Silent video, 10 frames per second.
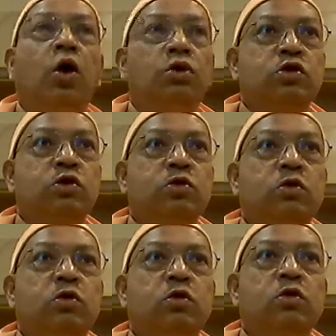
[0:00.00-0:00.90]

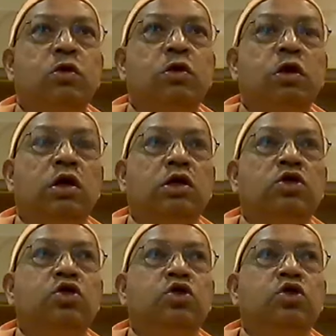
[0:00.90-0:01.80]
also
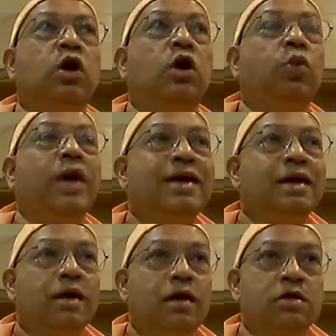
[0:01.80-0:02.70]
it should
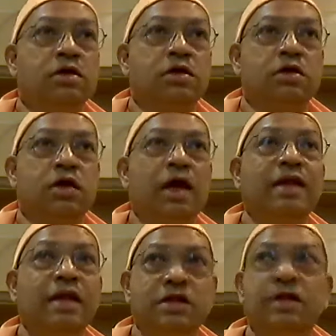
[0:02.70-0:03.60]
awaken us.
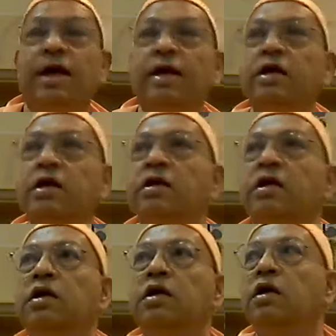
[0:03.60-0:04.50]
And that's the
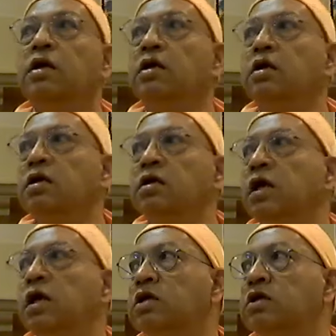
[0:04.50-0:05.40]
idea,
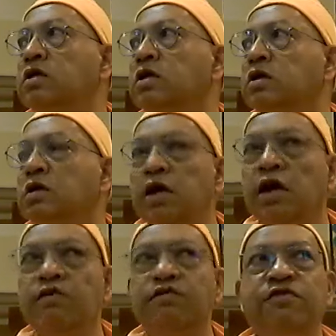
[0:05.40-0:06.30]
that
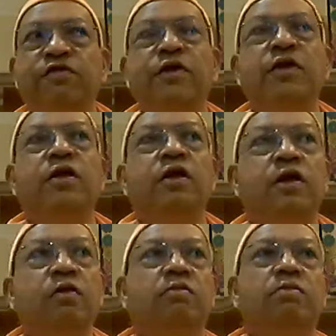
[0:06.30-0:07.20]
every
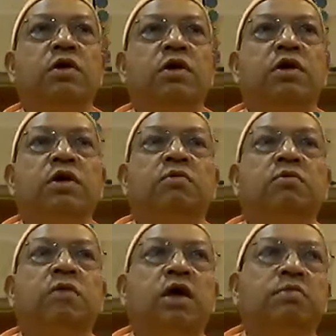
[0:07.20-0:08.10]
limb
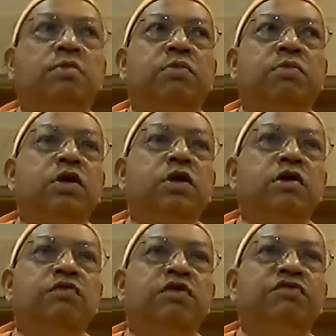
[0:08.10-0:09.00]
in my
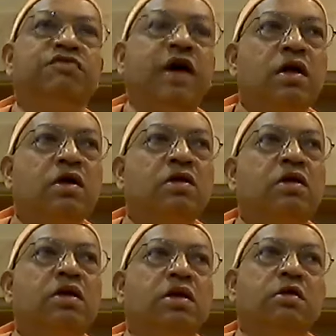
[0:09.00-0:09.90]
body, every
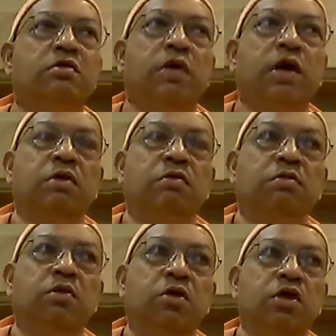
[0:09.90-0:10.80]
faculty in
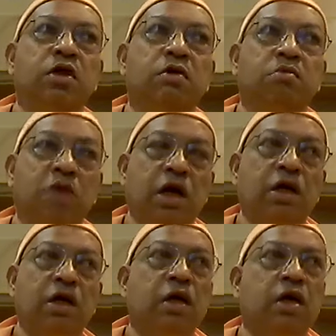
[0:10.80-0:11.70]
my body and
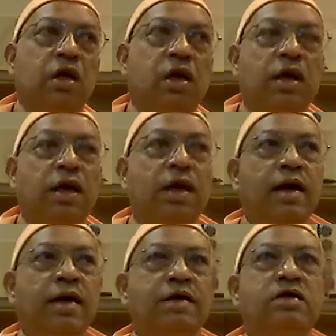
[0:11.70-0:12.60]
mind
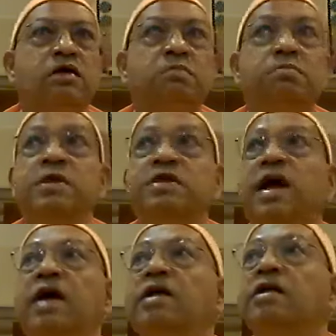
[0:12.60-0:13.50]
has a
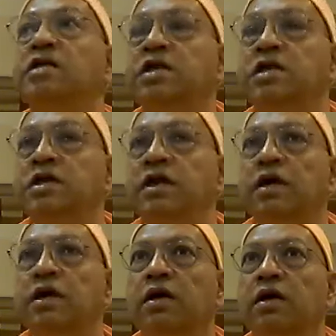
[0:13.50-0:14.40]
presiding
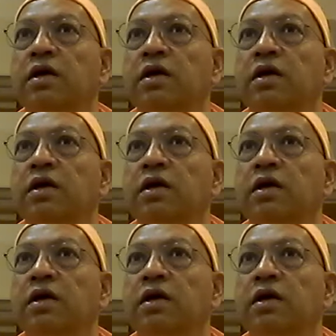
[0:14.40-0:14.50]
deity.